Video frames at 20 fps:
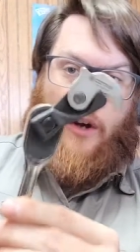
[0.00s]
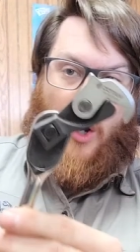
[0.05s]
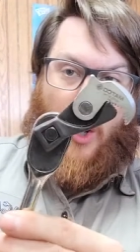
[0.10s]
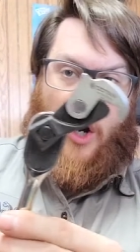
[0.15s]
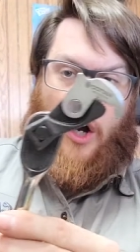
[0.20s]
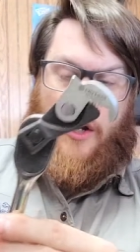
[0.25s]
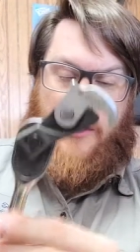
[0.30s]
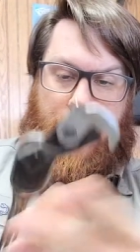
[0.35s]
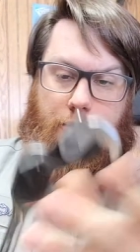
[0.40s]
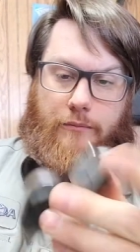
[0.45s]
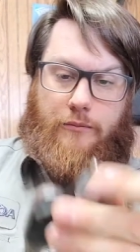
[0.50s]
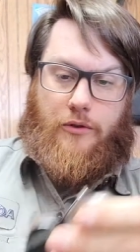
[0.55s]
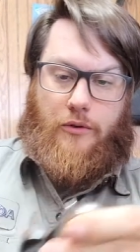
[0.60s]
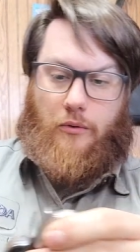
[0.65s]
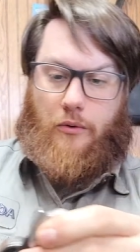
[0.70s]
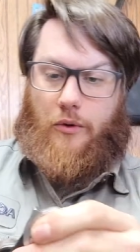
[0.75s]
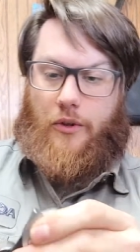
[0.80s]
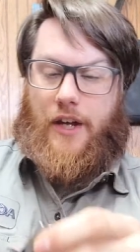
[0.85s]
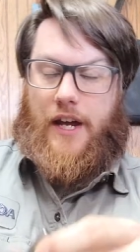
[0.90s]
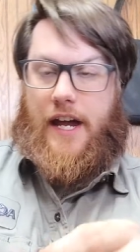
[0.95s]
Awesome
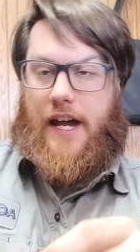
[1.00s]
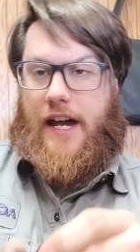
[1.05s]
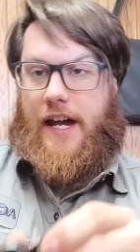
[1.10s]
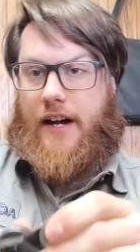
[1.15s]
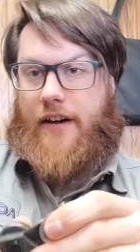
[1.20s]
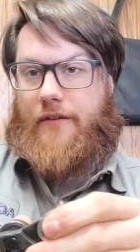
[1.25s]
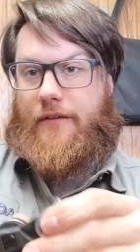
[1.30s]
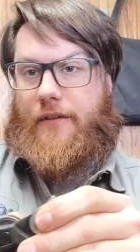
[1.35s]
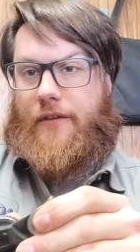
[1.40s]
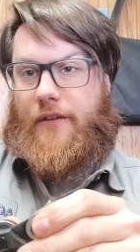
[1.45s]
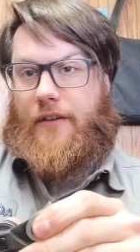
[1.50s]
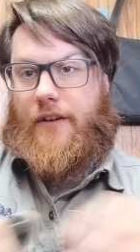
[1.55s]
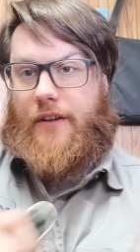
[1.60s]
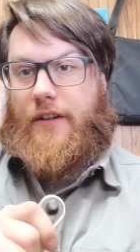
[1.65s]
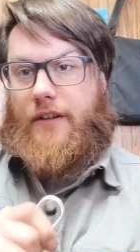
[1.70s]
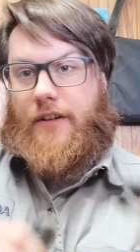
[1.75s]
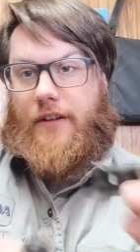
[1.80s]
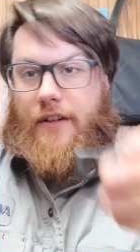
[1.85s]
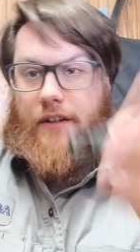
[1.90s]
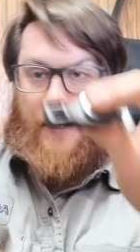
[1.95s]
tool to have.
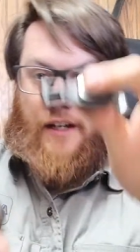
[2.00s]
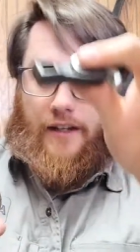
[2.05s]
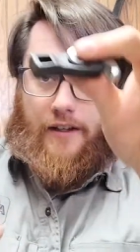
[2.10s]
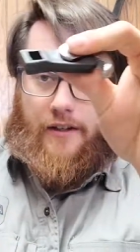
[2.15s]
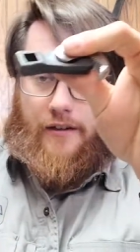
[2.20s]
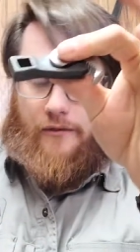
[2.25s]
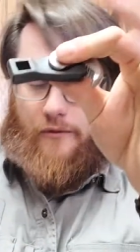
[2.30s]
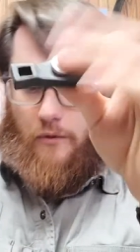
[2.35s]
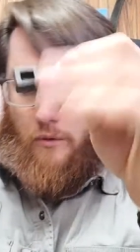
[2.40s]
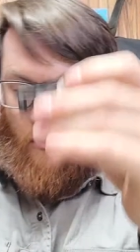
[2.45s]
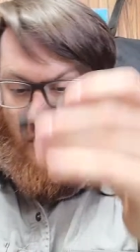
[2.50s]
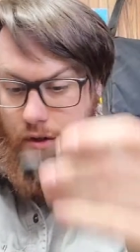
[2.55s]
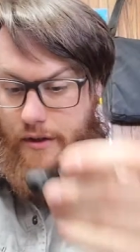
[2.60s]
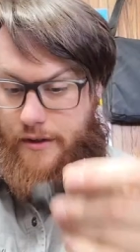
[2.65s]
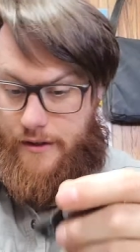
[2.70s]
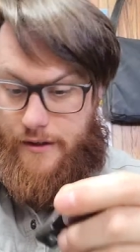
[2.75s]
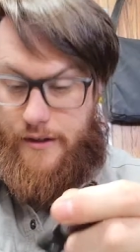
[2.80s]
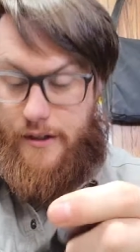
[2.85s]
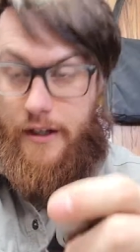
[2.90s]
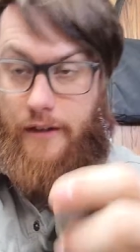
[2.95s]
And then, of
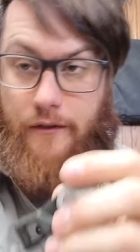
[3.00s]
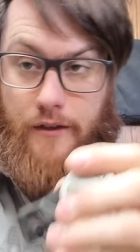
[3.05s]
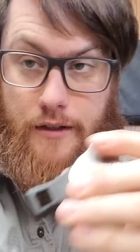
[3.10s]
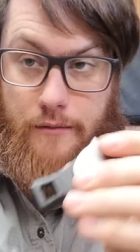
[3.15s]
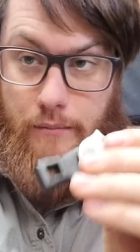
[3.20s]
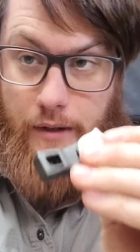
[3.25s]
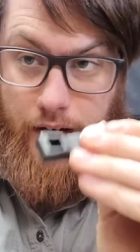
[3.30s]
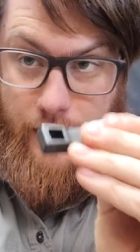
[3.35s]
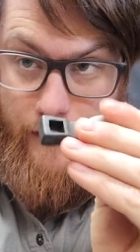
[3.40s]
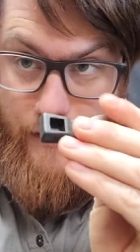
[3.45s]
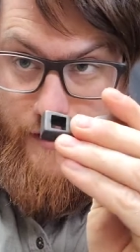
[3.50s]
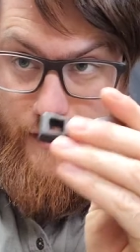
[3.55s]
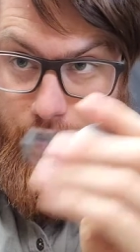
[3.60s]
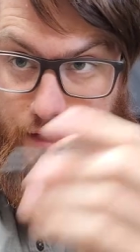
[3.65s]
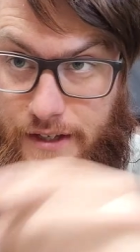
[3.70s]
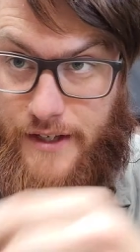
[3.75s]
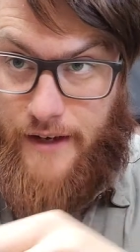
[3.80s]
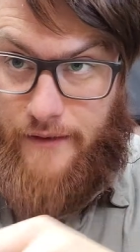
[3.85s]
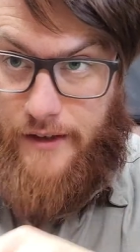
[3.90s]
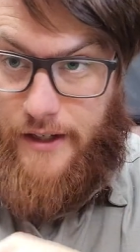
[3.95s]
course, if it's bigger than a
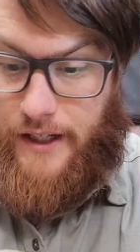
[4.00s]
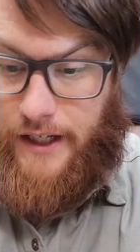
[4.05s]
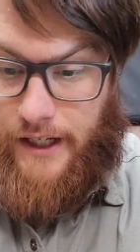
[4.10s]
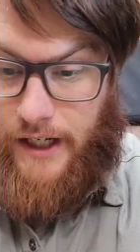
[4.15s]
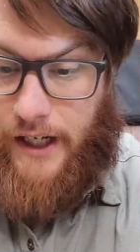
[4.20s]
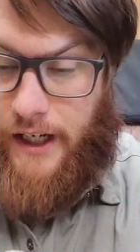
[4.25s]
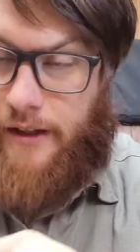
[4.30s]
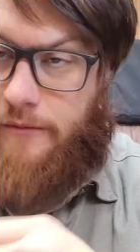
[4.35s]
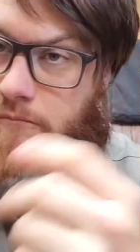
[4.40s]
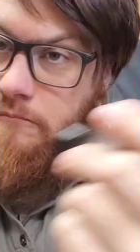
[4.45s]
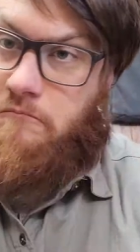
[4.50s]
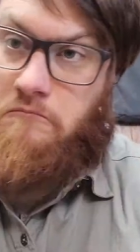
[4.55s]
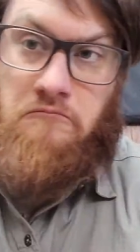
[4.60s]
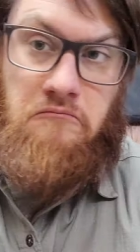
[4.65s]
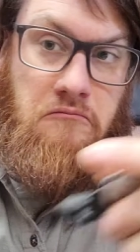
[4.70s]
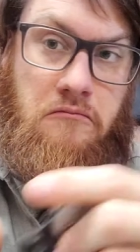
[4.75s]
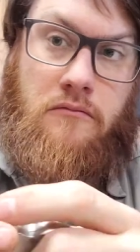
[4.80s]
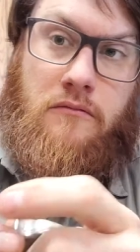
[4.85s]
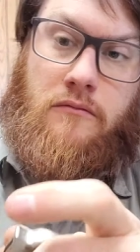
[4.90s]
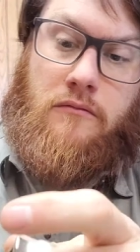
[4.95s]
17,
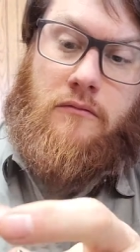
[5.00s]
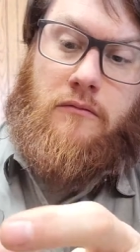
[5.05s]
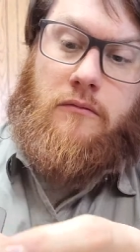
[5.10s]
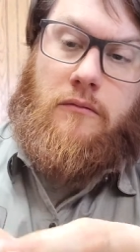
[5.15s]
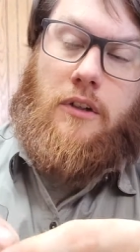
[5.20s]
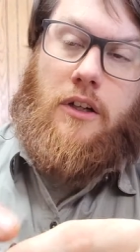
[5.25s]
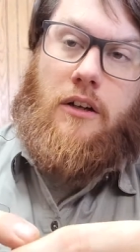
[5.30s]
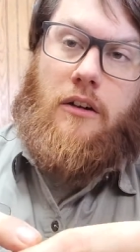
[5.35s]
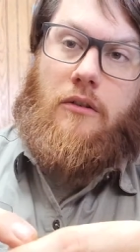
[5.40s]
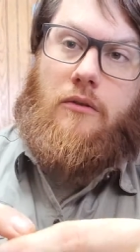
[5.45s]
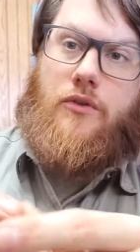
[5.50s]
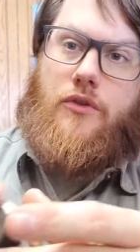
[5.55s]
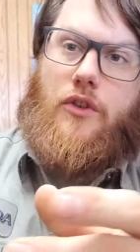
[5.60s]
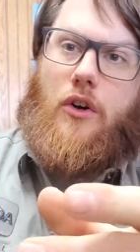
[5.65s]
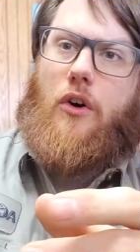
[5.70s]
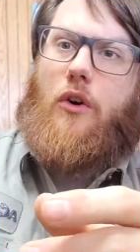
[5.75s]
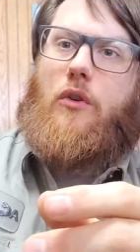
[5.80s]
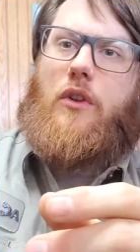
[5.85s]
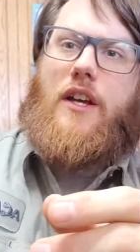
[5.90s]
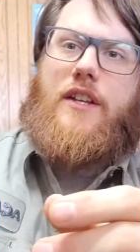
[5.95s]
you know,
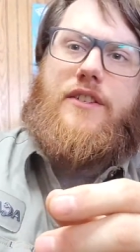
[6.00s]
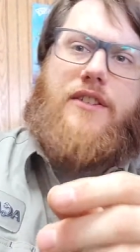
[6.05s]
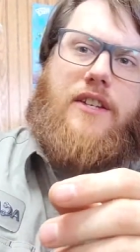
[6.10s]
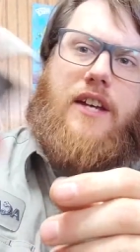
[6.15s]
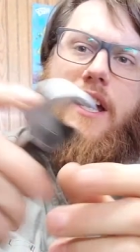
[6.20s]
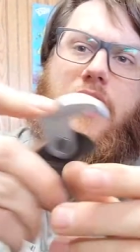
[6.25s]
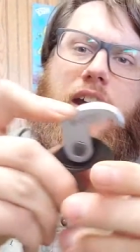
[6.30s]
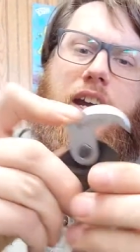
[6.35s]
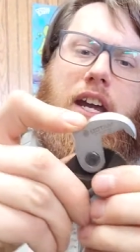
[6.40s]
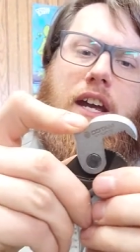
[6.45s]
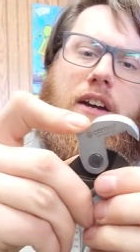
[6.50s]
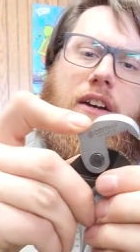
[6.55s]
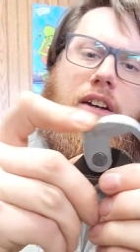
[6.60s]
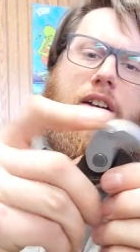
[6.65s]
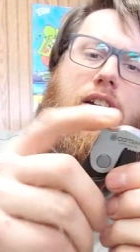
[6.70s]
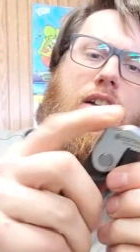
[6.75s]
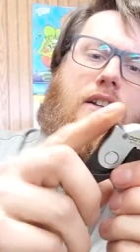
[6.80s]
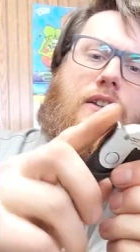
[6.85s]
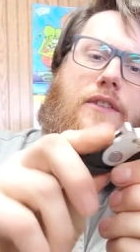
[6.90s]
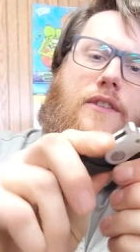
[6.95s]
so let's say
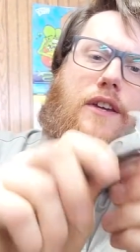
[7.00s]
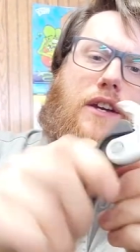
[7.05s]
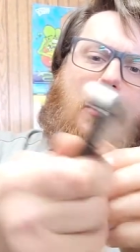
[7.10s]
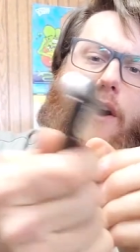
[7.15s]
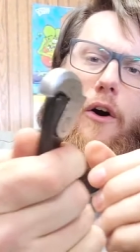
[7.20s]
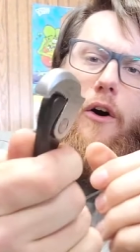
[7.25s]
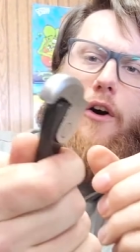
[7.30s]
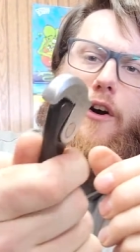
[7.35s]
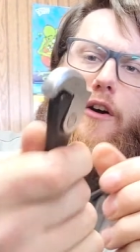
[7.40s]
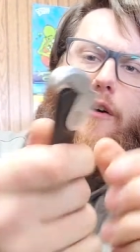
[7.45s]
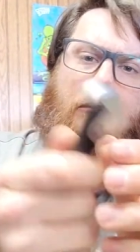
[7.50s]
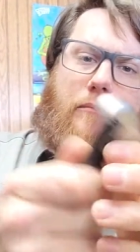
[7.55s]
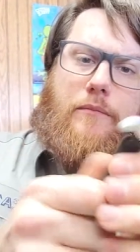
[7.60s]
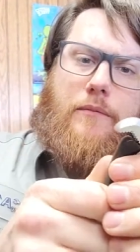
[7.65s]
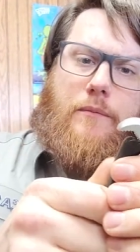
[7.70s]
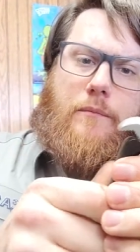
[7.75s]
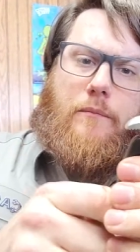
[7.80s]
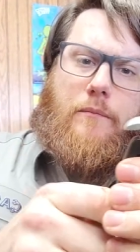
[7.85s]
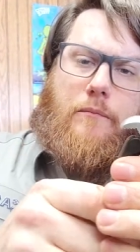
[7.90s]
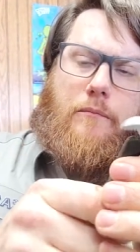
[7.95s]
the
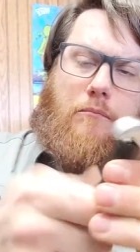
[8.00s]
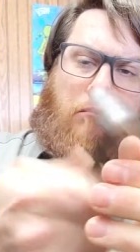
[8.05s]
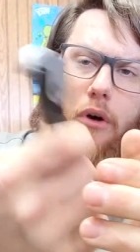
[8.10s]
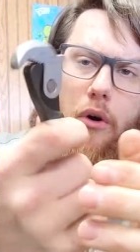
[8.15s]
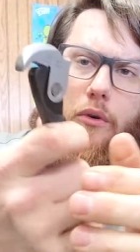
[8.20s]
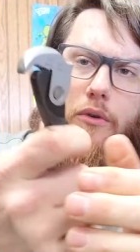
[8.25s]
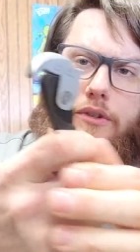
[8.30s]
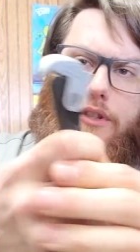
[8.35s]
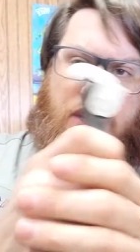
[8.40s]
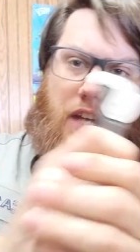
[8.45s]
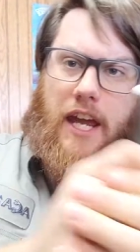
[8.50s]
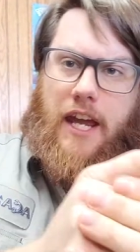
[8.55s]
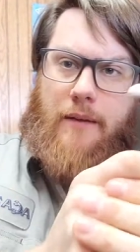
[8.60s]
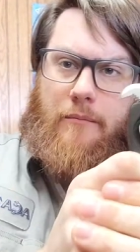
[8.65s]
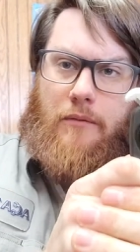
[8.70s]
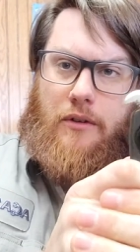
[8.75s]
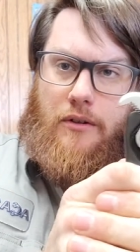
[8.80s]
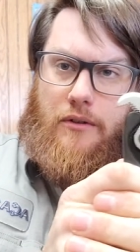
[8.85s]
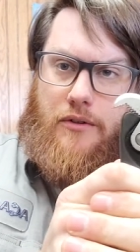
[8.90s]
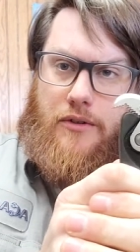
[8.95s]
arm bolts
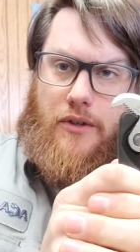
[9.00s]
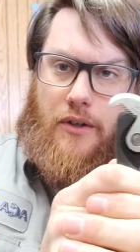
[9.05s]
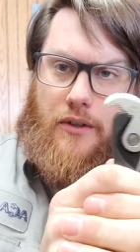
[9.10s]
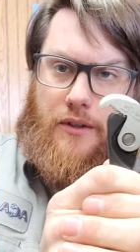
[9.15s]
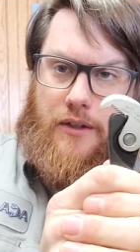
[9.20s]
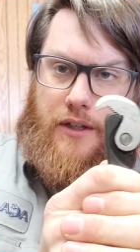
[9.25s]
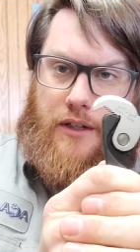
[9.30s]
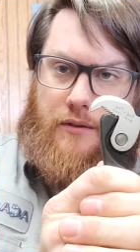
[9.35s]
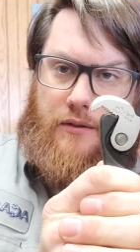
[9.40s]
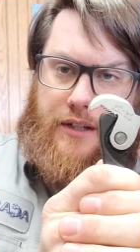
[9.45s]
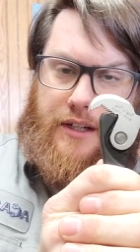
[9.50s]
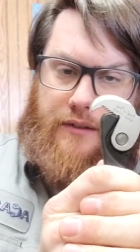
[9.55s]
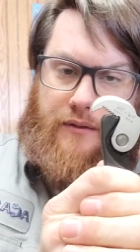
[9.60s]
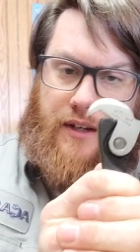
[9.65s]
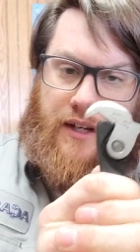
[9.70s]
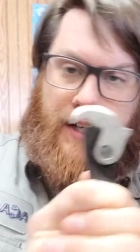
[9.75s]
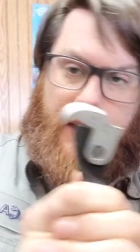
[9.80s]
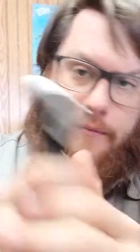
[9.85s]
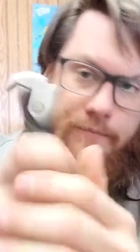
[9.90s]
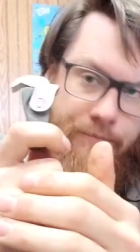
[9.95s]
came loose on the
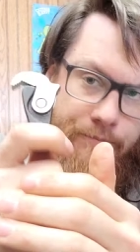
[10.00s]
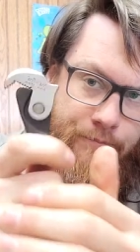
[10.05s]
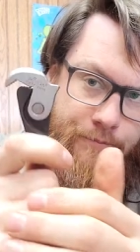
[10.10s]
UTV